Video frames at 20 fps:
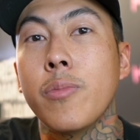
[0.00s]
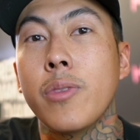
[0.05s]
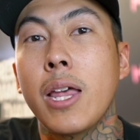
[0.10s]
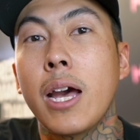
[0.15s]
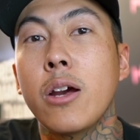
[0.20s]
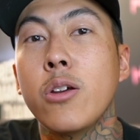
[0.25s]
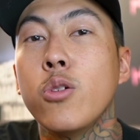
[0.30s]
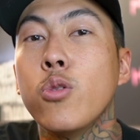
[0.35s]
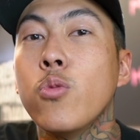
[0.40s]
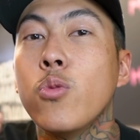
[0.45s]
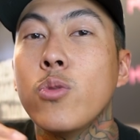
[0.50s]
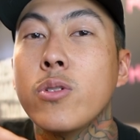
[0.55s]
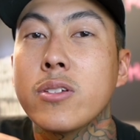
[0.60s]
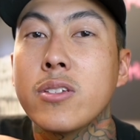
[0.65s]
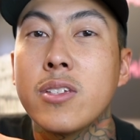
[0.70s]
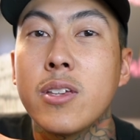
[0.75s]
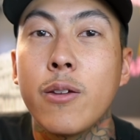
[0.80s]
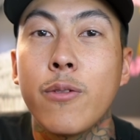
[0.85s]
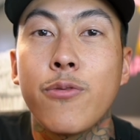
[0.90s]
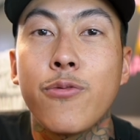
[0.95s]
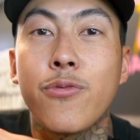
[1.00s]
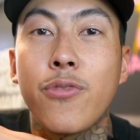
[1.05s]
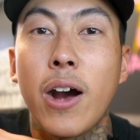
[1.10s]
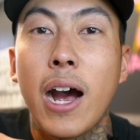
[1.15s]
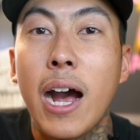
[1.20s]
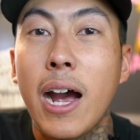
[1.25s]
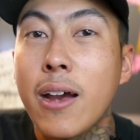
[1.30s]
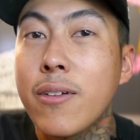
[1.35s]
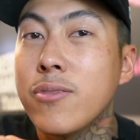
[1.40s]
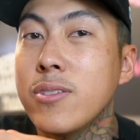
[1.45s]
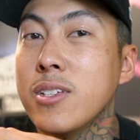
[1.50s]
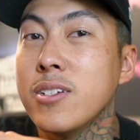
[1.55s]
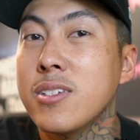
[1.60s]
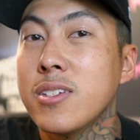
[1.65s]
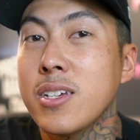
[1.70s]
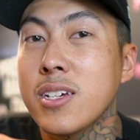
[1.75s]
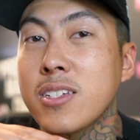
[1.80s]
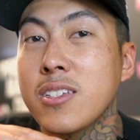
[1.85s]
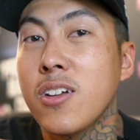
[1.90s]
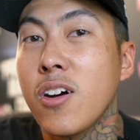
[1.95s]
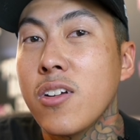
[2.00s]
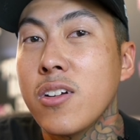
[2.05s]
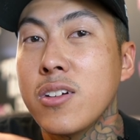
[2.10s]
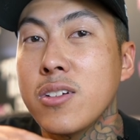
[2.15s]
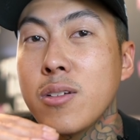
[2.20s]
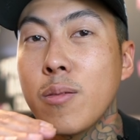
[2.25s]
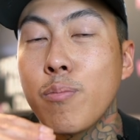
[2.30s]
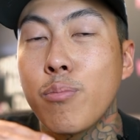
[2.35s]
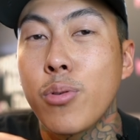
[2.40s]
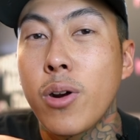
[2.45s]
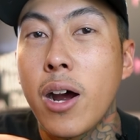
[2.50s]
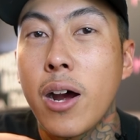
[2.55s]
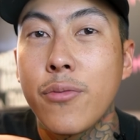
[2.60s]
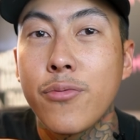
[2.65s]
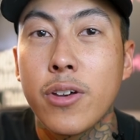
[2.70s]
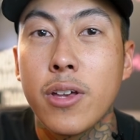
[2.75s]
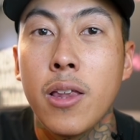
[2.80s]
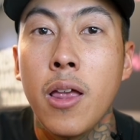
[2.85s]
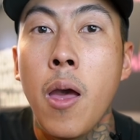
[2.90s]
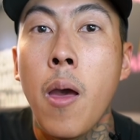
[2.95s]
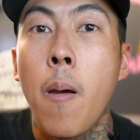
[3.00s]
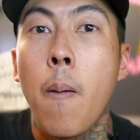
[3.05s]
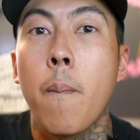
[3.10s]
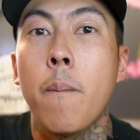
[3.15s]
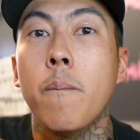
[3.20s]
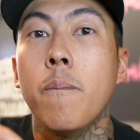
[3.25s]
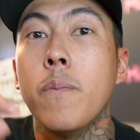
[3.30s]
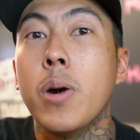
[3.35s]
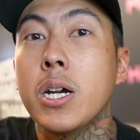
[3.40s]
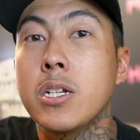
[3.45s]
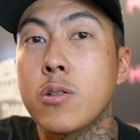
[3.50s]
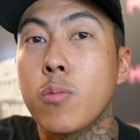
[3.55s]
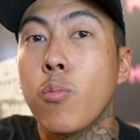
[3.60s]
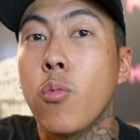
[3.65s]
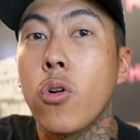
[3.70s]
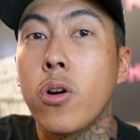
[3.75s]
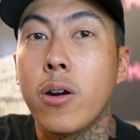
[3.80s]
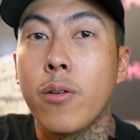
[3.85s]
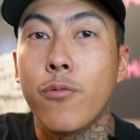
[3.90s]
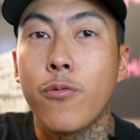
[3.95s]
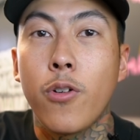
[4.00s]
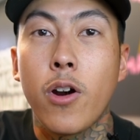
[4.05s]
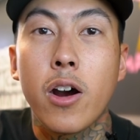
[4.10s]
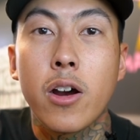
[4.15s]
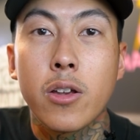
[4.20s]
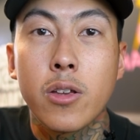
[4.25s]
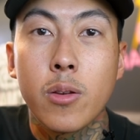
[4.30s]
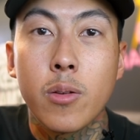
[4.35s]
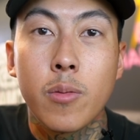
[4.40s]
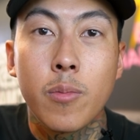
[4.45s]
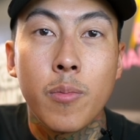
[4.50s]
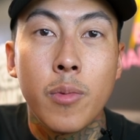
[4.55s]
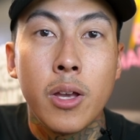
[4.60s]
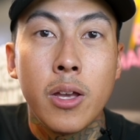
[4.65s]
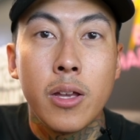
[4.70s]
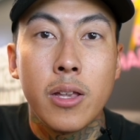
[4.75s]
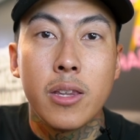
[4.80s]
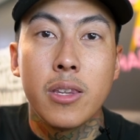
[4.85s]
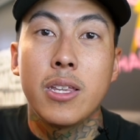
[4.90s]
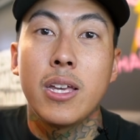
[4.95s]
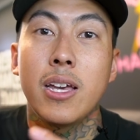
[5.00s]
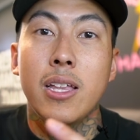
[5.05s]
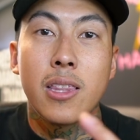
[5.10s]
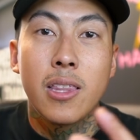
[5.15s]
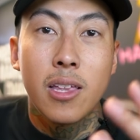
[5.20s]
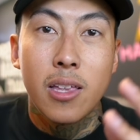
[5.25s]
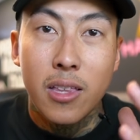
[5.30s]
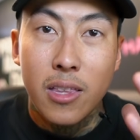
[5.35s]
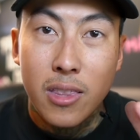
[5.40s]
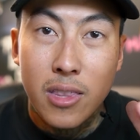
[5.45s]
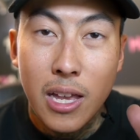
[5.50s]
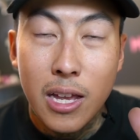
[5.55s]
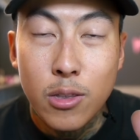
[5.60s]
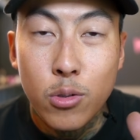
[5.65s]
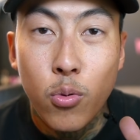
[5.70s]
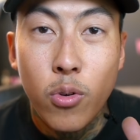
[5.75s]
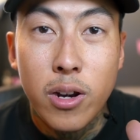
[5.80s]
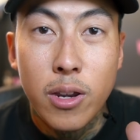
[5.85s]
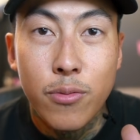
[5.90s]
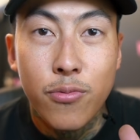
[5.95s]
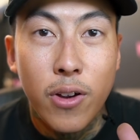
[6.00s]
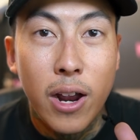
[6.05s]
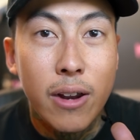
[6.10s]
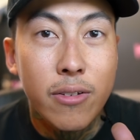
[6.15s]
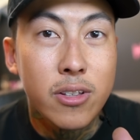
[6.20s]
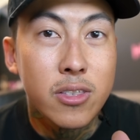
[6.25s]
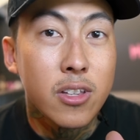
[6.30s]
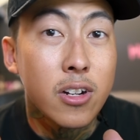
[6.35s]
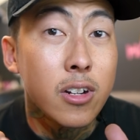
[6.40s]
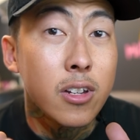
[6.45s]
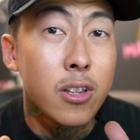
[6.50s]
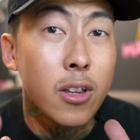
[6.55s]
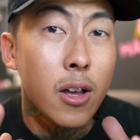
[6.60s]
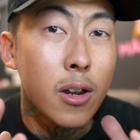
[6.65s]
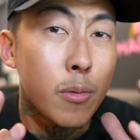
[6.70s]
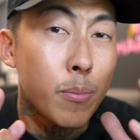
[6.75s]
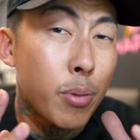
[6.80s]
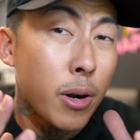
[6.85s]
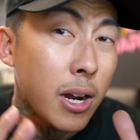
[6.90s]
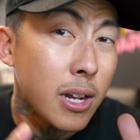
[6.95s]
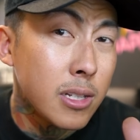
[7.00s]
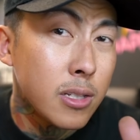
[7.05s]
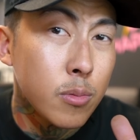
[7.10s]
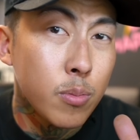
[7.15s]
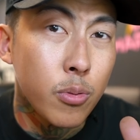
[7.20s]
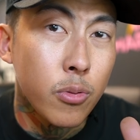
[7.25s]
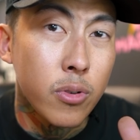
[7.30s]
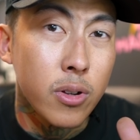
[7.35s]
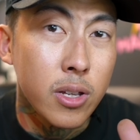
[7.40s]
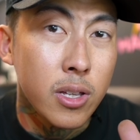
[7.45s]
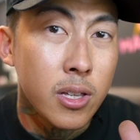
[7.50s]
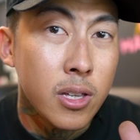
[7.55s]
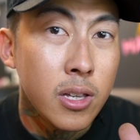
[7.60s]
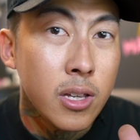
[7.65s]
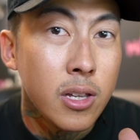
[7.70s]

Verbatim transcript: Now you will see five to six dollars in profit, much more in volume than that twenty-five to thirty dollar price point.